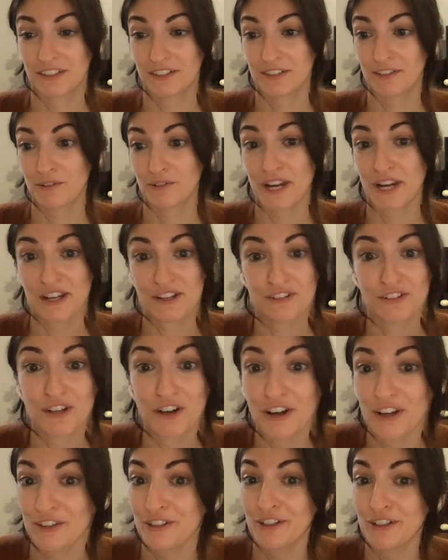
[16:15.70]

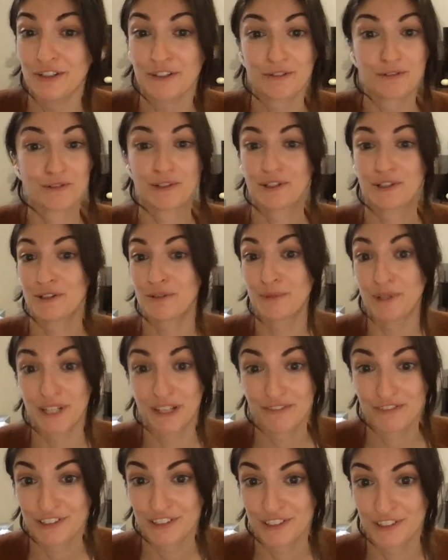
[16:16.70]
granddaughter or
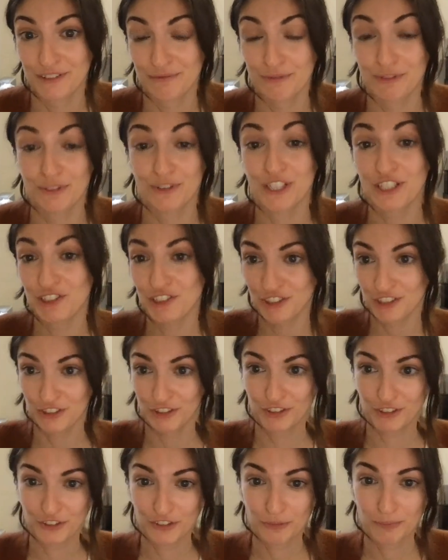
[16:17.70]
whatever
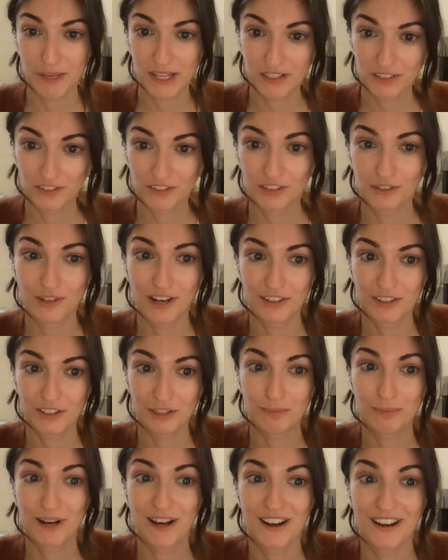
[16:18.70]
relational space you
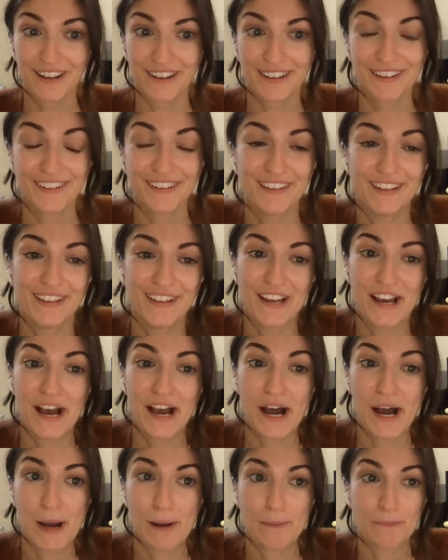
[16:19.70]
occupy.
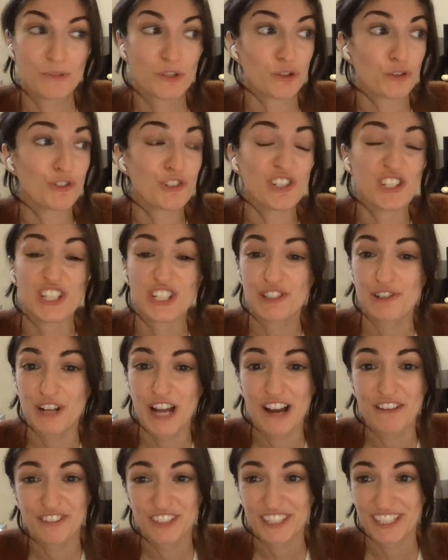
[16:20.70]
Your
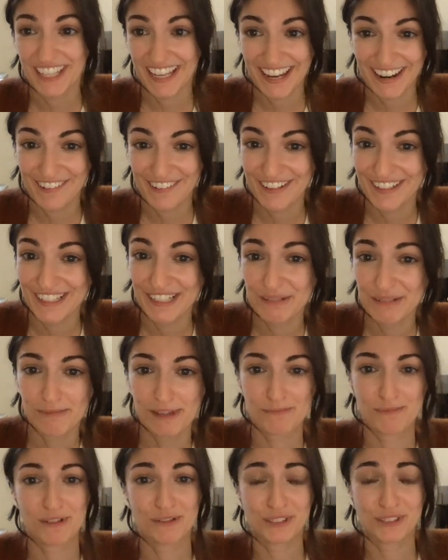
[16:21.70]
geographic area,
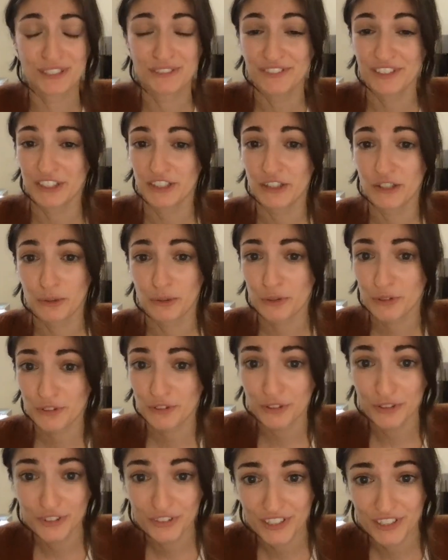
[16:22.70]
maybe you live in a
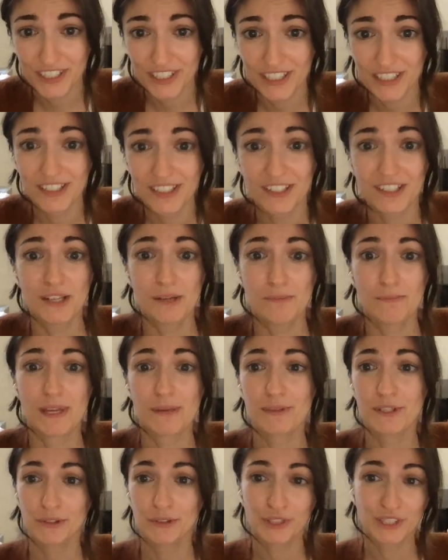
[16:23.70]
coastal city,
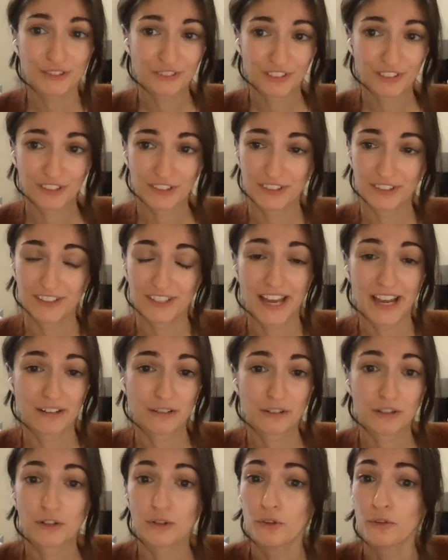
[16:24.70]
maybe you live in an
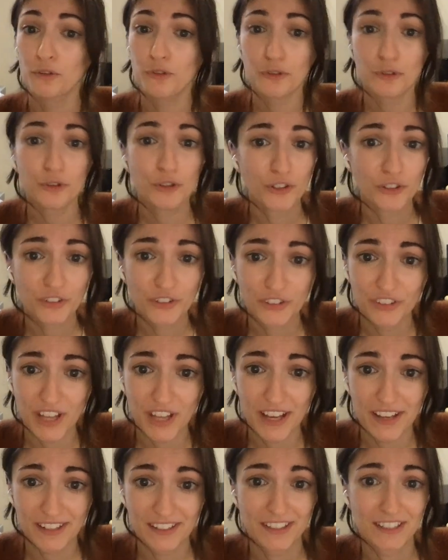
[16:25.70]
agricultural
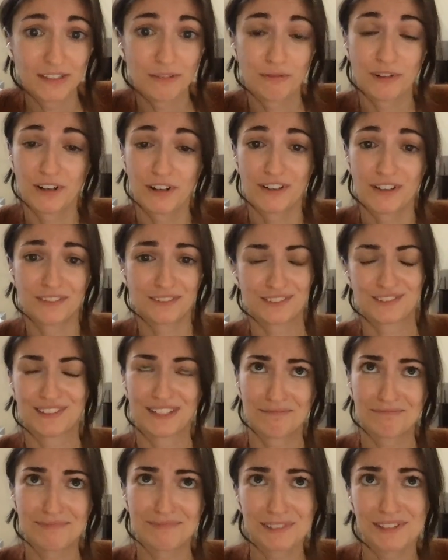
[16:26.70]
society where, not
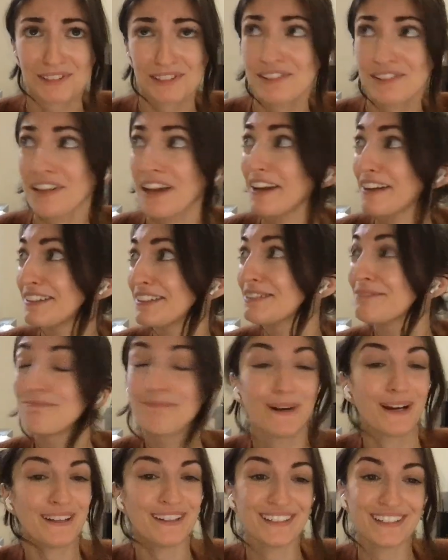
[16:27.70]
society,
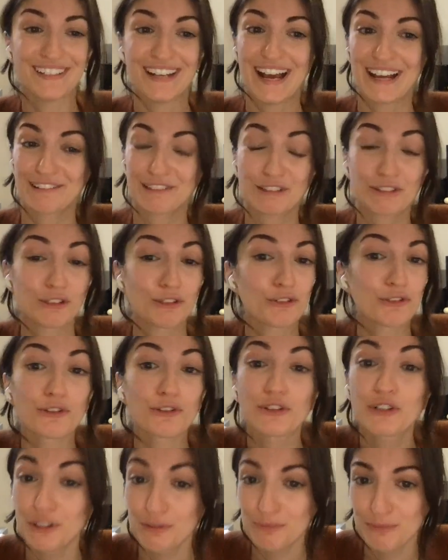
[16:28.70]
but an
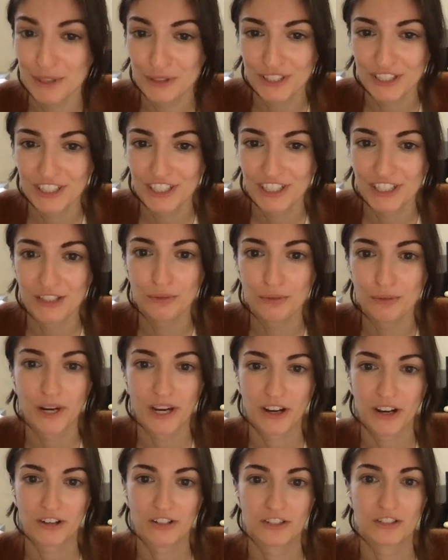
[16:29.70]
agricultural community
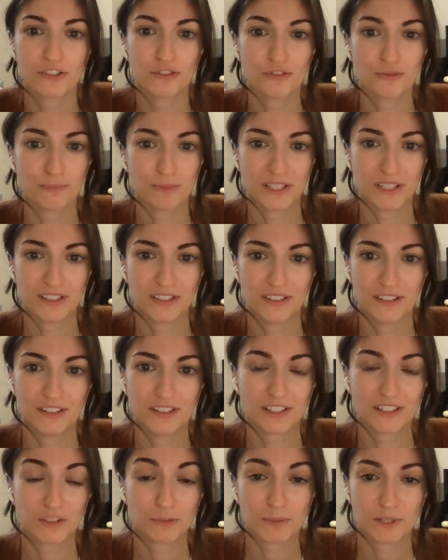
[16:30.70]
where you've been
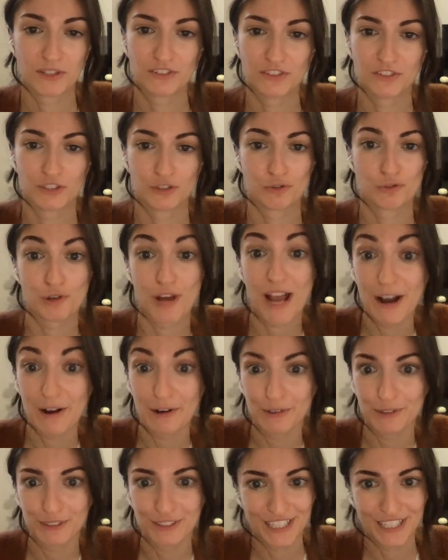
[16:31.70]
experiencing
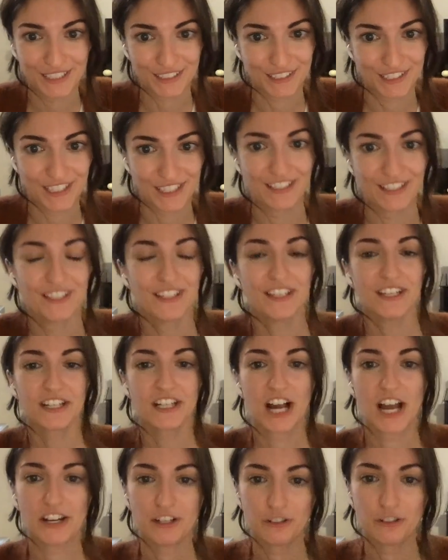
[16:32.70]
drought lately.
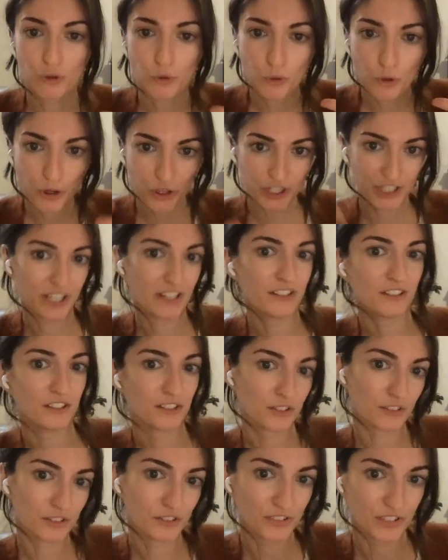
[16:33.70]
Kind of orient
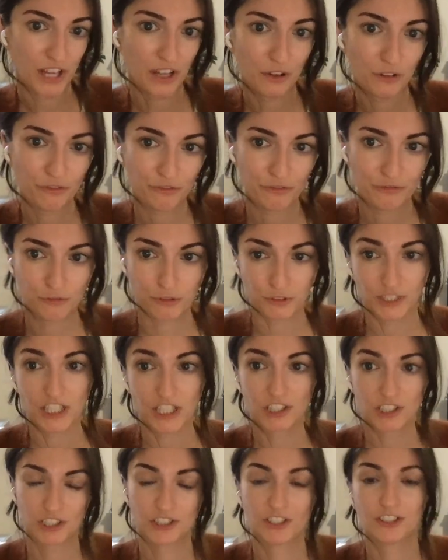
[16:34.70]
yourself
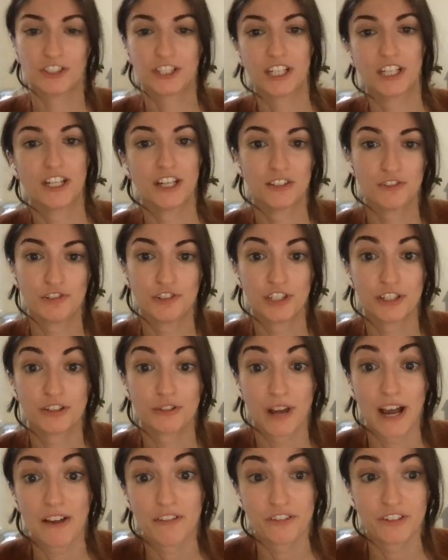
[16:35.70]
relationally and
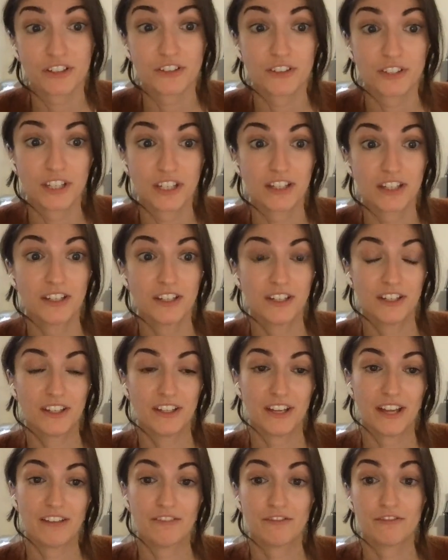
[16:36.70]
geographically
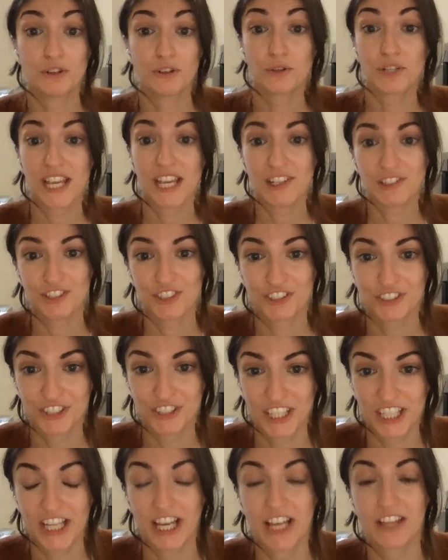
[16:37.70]
and
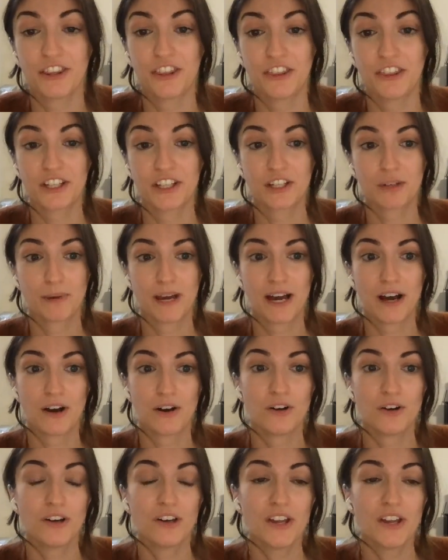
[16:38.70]
vocationally, and think about